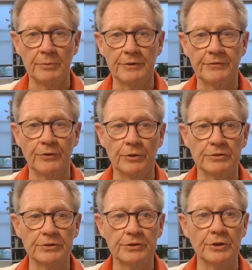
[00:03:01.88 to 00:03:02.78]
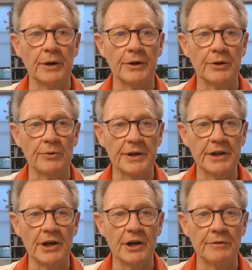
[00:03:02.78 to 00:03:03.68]
forces who had
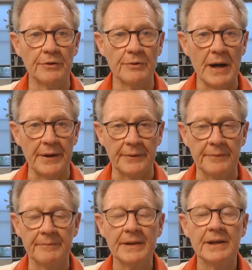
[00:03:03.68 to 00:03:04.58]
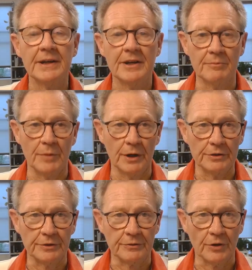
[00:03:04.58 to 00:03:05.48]
already overrun
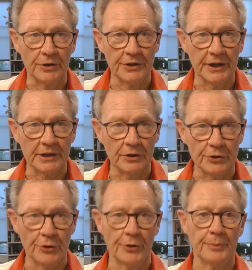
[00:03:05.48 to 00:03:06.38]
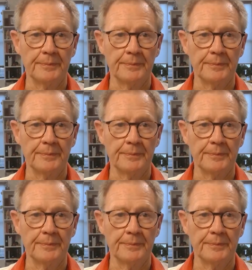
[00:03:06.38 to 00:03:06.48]
most of continental Europe.